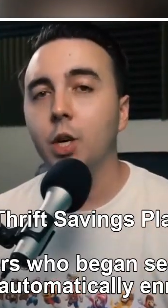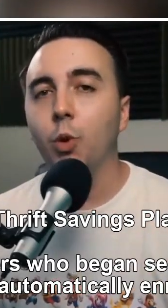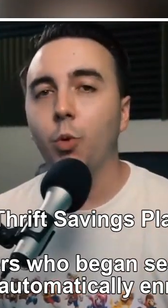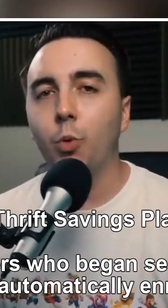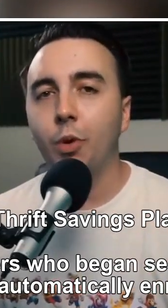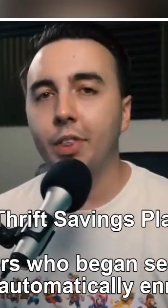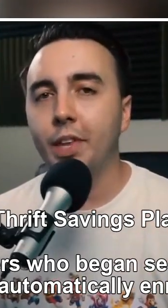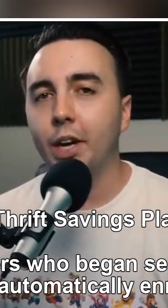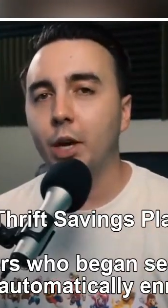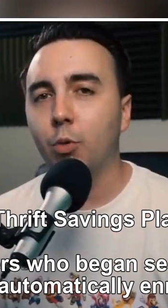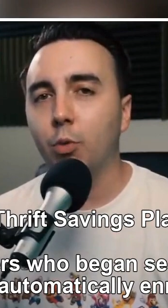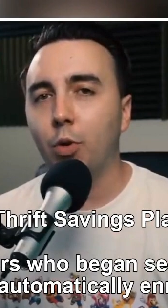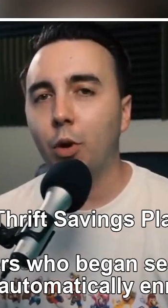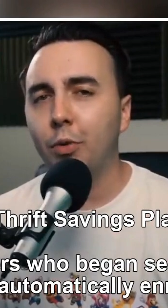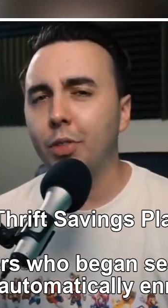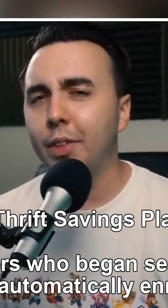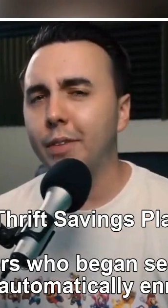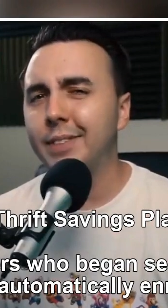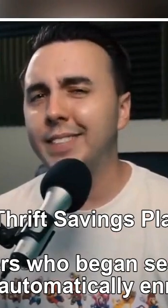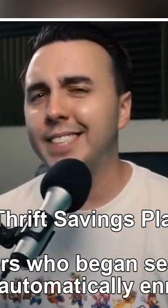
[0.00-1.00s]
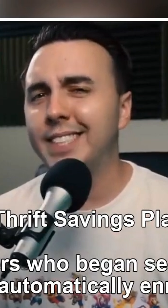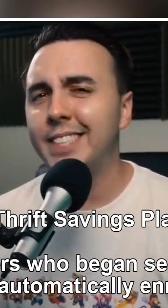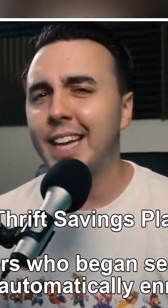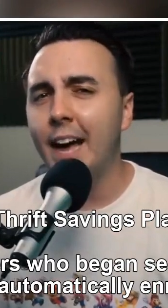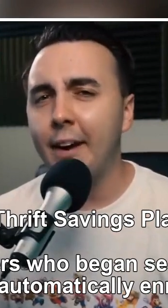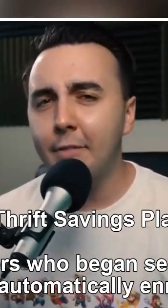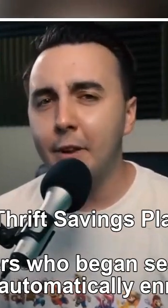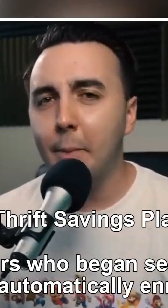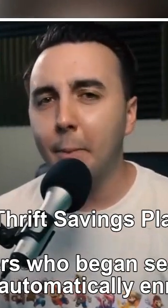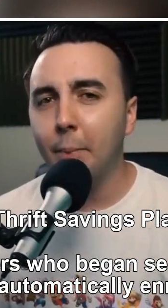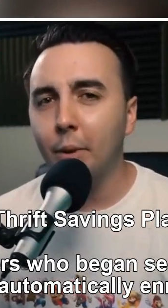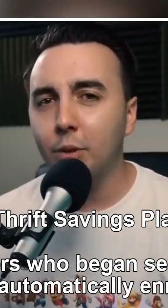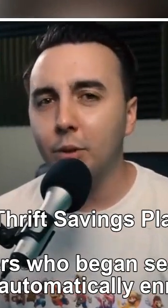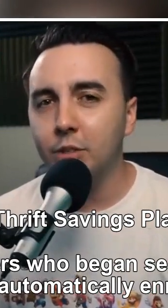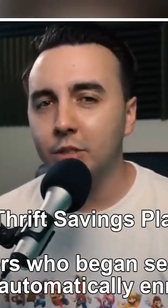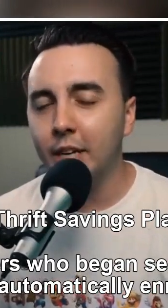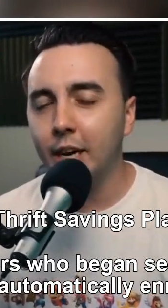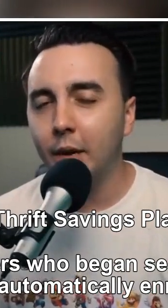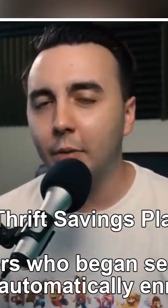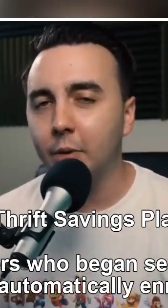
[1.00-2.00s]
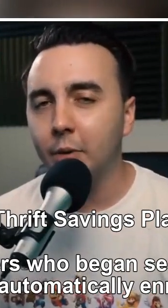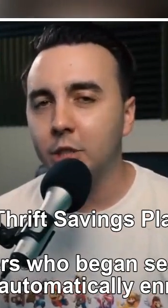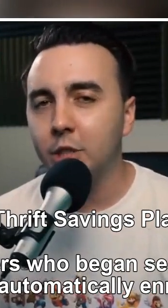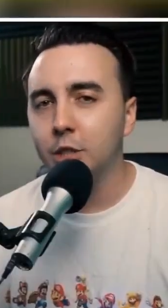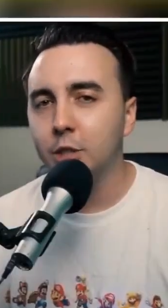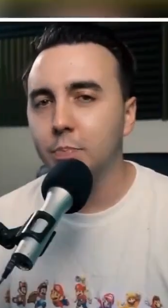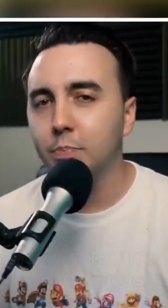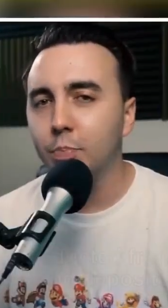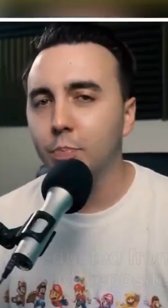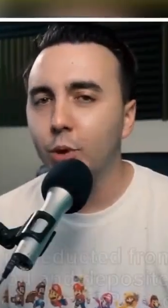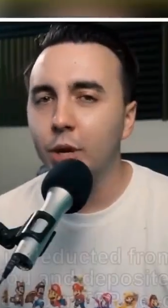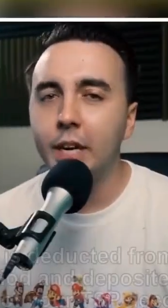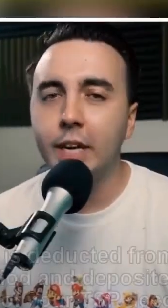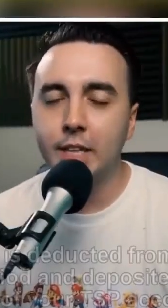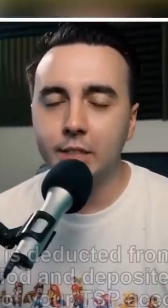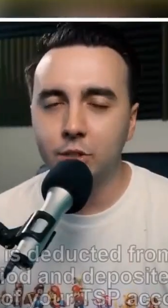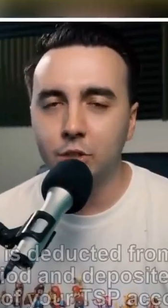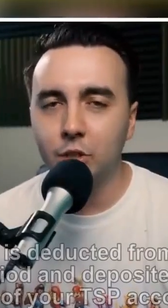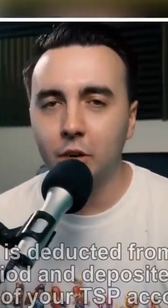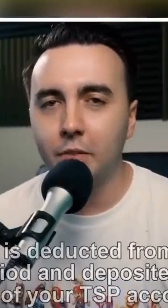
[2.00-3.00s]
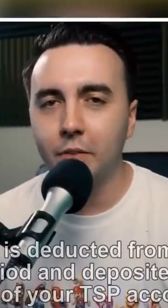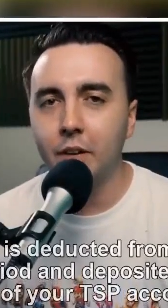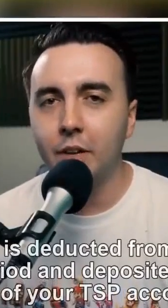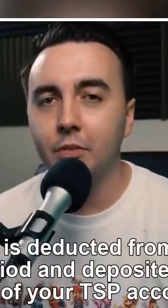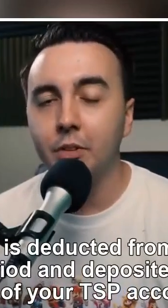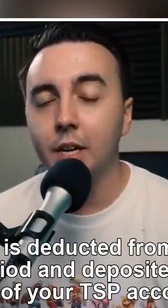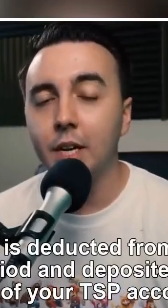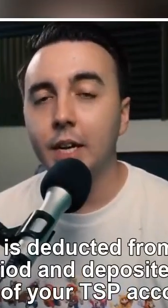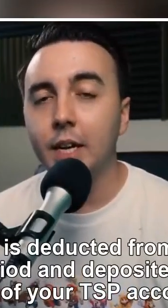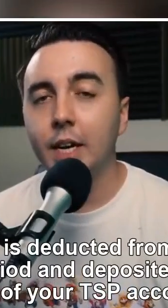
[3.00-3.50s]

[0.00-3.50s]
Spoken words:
with a growth of 7%, which is pretty conservative